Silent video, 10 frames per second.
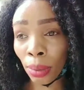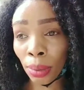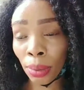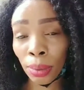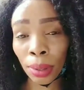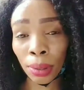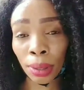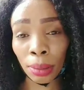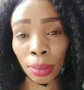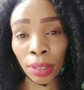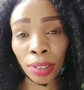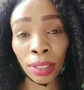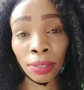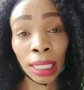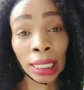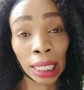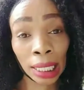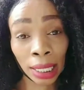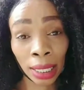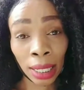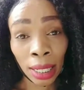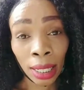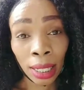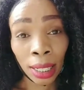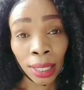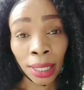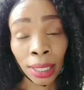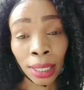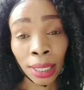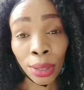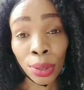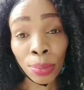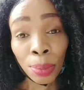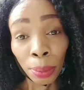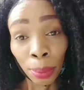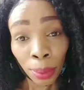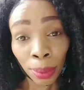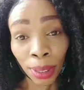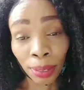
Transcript: What do we call them? The firefighters and the news people.